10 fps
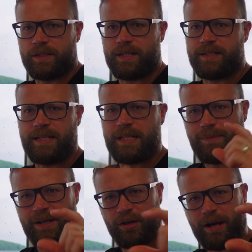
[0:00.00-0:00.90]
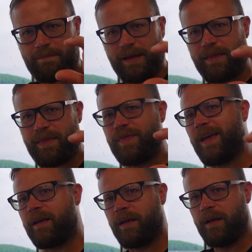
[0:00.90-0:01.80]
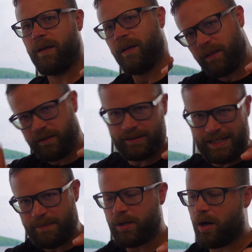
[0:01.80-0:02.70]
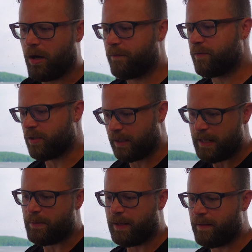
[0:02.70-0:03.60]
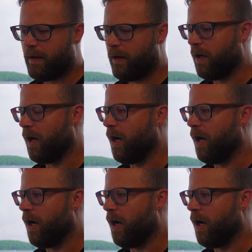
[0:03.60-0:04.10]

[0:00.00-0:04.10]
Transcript: It doesn't need to be a great big thick deep carve to keep it in there.